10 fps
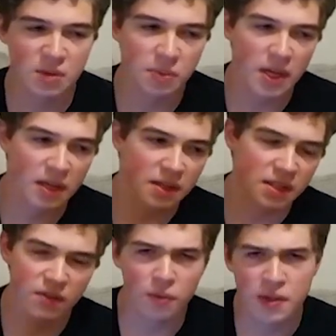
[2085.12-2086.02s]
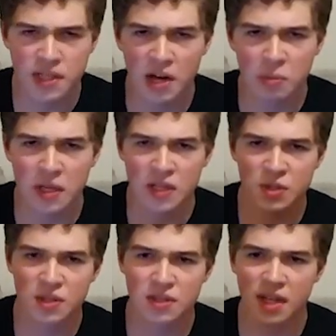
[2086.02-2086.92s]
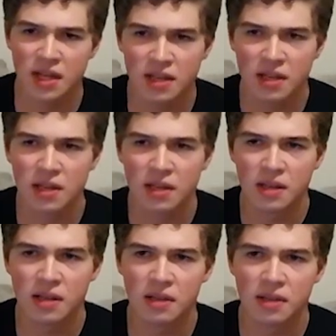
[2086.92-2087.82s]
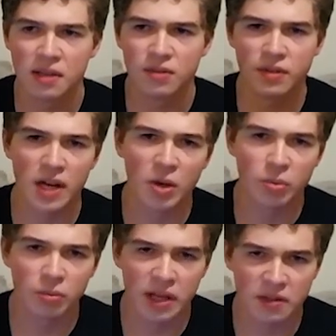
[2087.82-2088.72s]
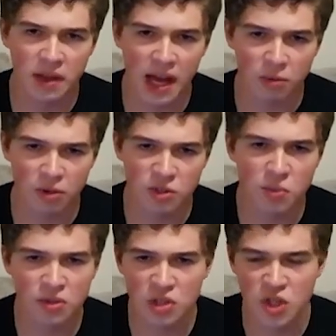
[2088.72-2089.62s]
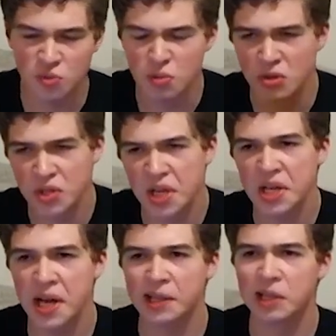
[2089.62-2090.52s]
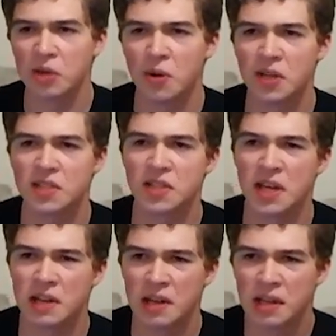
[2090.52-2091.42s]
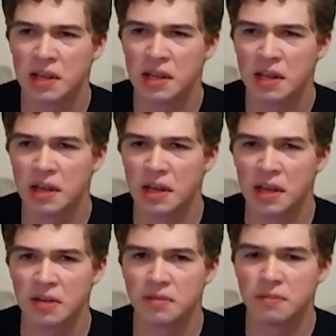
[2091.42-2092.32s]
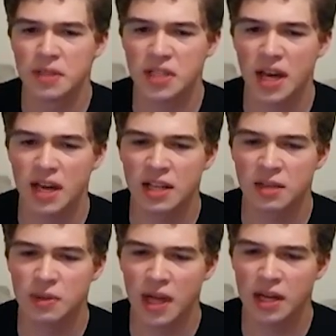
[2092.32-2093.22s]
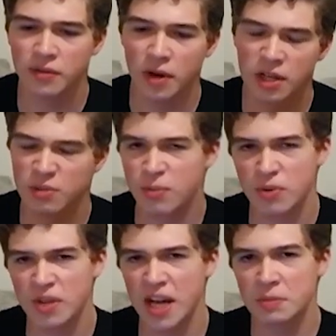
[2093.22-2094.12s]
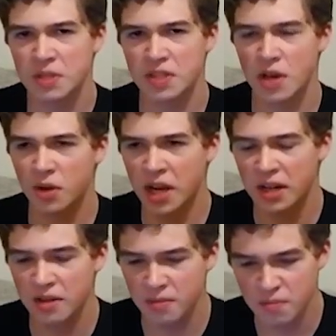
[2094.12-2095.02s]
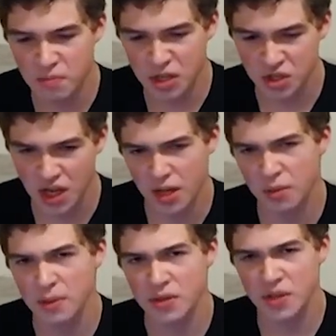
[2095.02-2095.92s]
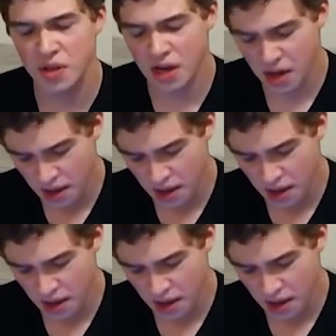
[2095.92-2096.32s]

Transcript: pick different ones out, because like if you have an album like that where it's mostly just music and not lyrics, then it can be kind of hard to remember the names because they all kind of mesh together musically.